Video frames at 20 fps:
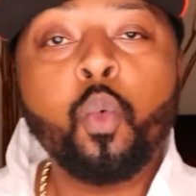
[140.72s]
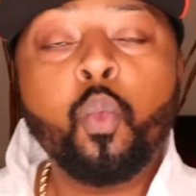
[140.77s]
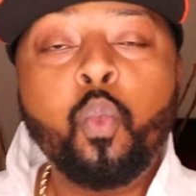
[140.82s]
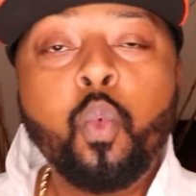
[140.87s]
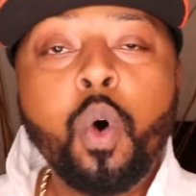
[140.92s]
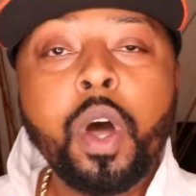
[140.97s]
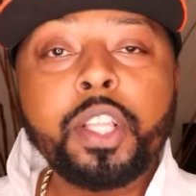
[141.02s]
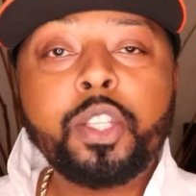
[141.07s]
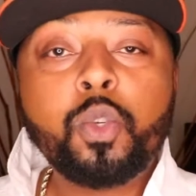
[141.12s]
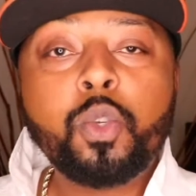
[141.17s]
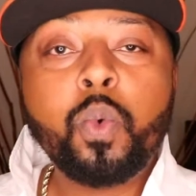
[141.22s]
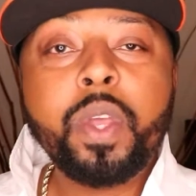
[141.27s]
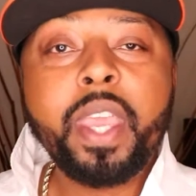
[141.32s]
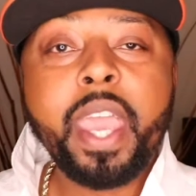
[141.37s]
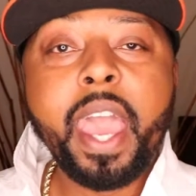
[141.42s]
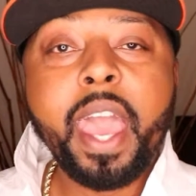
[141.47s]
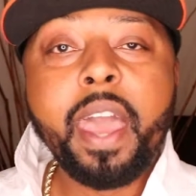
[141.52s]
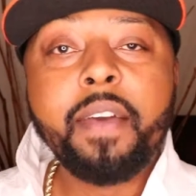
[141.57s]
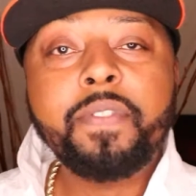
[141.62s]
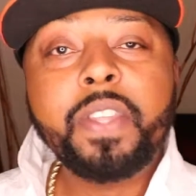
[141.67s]
Once we
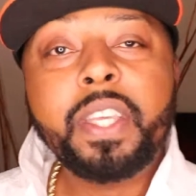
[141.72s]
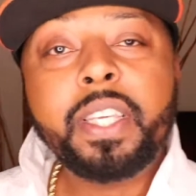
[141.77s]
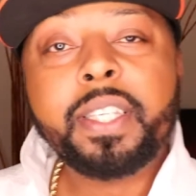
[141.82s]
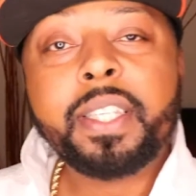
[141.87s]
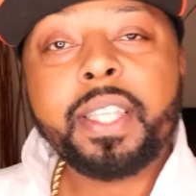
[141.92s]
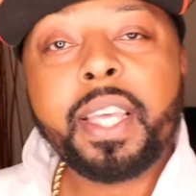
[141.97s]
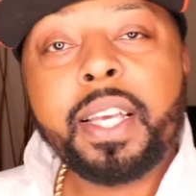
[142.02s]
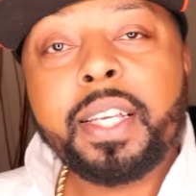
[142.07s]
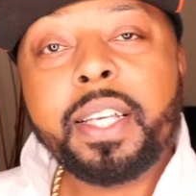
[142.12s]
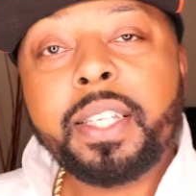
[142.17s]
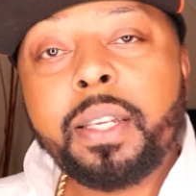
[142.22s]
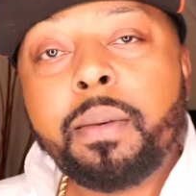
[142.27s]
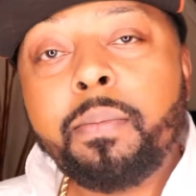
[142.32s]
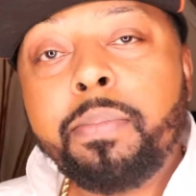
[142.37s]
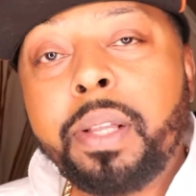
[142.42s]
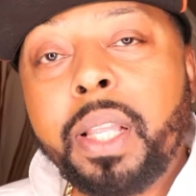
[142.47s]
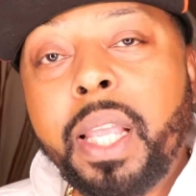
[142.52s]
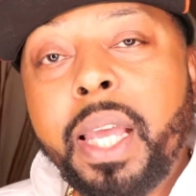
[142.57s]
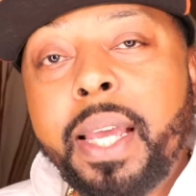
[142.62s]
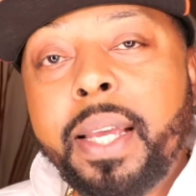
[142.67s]
have these things in
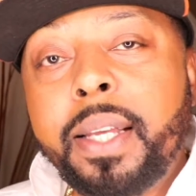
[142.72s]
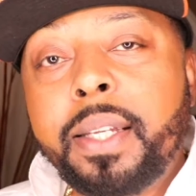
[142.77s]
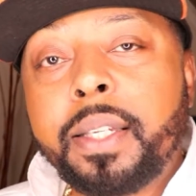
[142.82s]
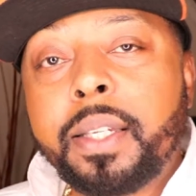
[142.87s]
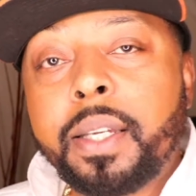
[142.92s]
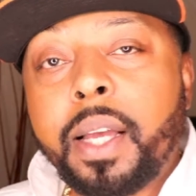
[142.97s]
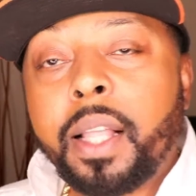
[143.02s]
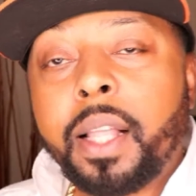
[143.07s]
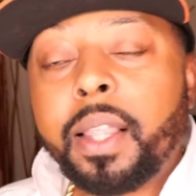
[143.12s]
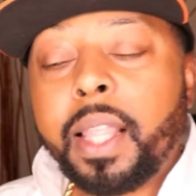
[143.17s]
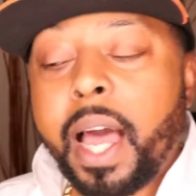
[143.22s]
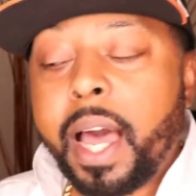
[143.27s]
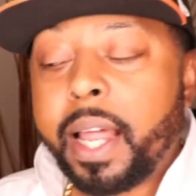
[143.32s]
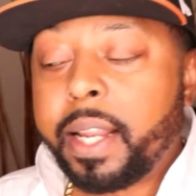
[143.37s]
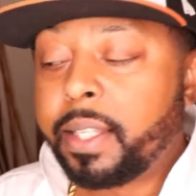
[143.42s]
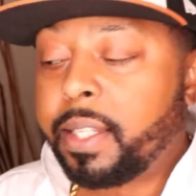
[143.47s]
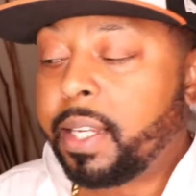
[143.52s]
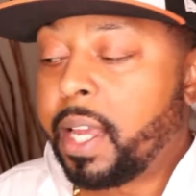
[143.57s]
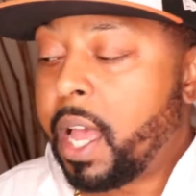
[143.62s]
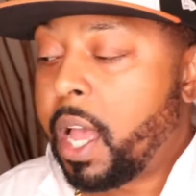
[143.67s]
place, a
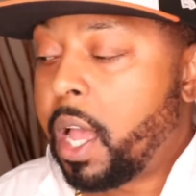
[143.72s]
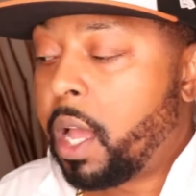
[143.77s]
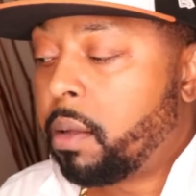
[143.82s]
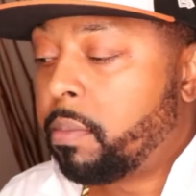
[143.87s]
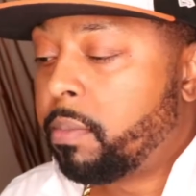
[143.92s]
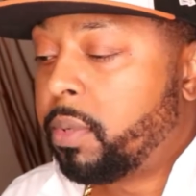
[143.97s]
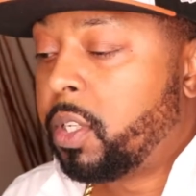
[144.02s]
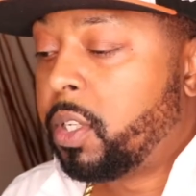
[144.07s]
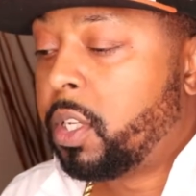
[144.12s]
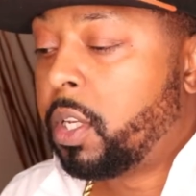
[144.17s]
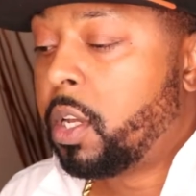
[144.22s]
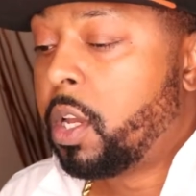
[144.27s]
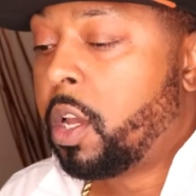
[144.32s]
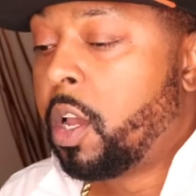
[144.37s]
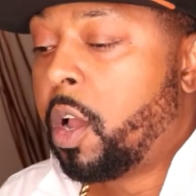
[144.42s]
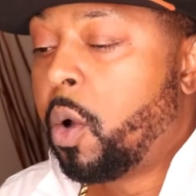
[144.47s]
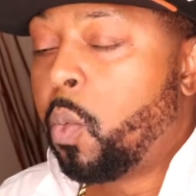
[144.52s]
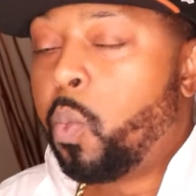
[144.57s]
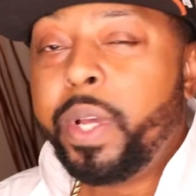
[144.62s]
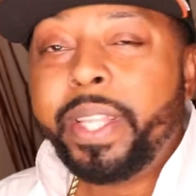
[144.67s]
lot of times
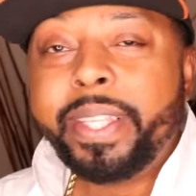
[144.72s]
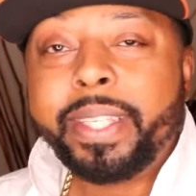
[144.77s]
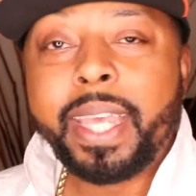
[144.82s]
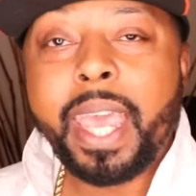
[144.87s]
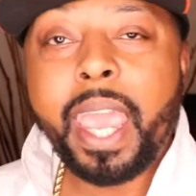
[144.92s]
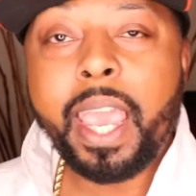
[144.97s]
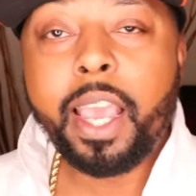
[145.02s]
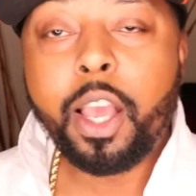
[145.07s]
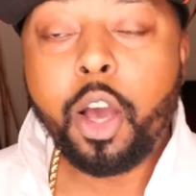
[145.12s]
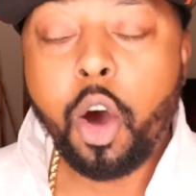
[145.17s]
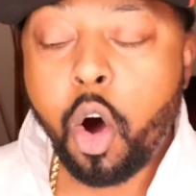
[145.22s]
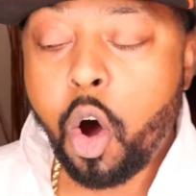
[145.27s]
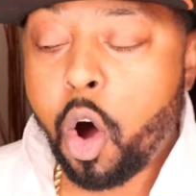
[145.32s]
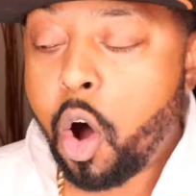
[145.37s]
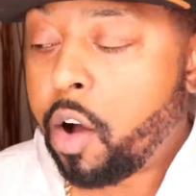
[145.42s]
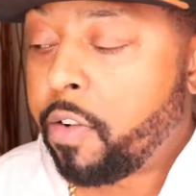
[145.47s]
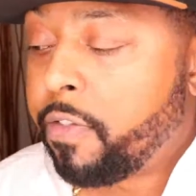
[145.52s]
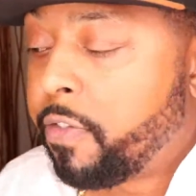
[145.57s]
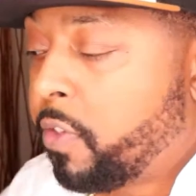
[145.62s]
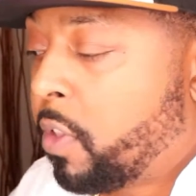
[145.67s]
we take
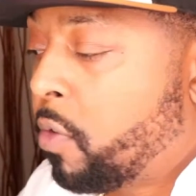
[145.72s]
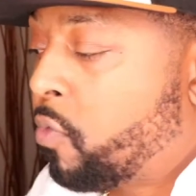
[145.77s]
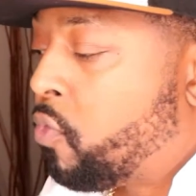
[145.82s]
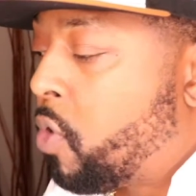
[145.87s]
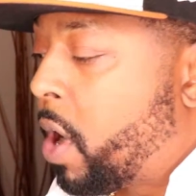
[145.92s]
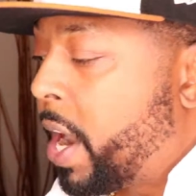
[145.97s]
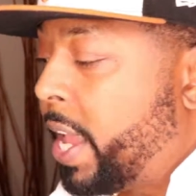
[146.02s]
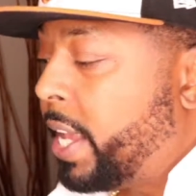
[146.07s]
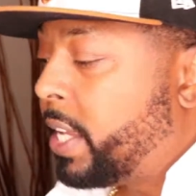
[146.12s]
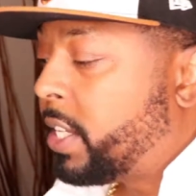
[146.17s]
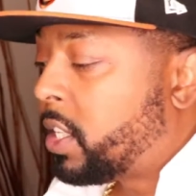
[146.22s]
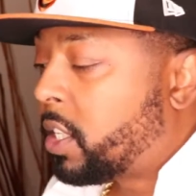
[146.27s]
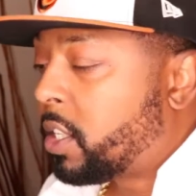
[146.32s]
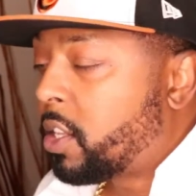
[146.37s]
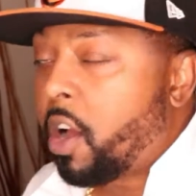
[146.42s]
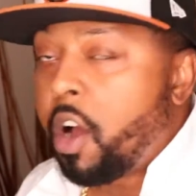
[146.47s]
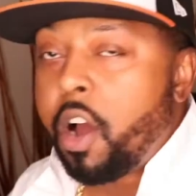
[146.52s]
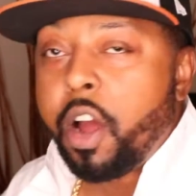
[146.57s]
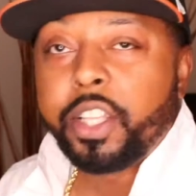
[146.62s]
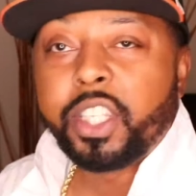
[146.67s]
off. The race
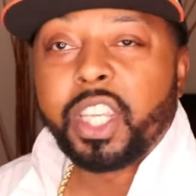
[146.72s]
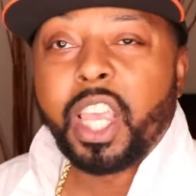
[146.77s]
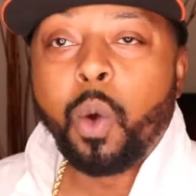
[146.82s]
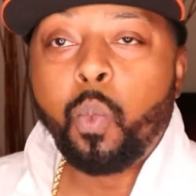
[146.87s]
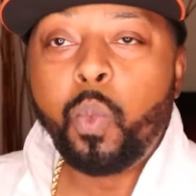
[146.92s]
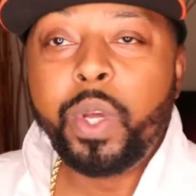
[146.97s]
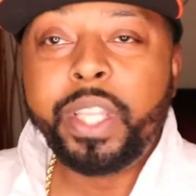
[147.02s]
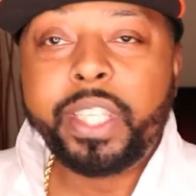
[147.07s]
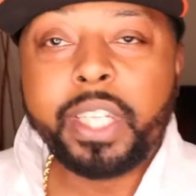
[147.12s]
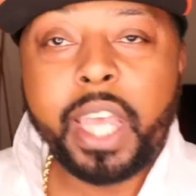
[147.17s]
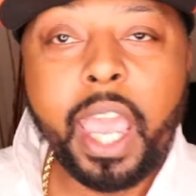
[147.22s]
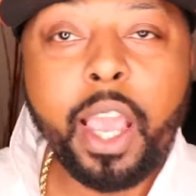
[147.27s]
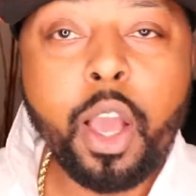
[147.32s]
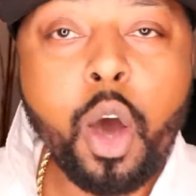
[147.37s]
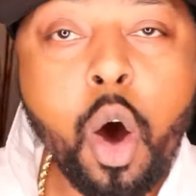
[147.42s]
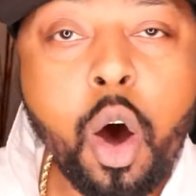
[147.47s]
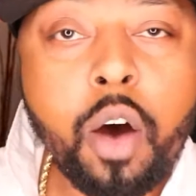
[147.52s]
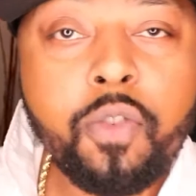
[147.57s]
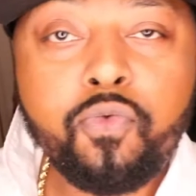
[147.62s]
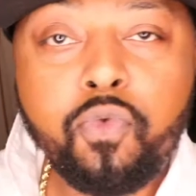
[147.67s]
starts and we
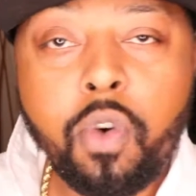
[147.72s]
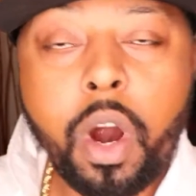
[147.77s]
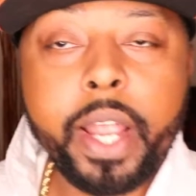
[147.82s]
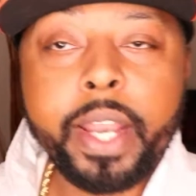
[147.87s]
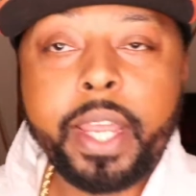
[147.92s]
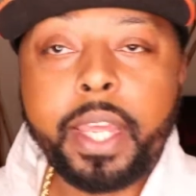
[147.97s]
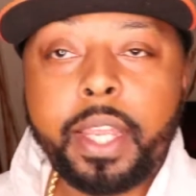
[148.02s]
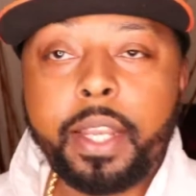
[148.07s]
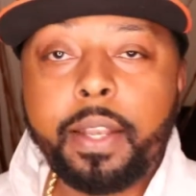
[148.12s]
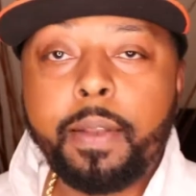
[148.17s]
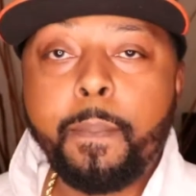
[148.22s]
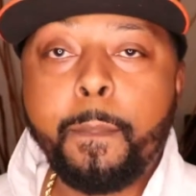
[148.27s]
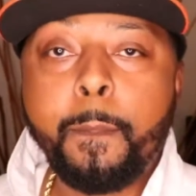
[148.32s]
take off running.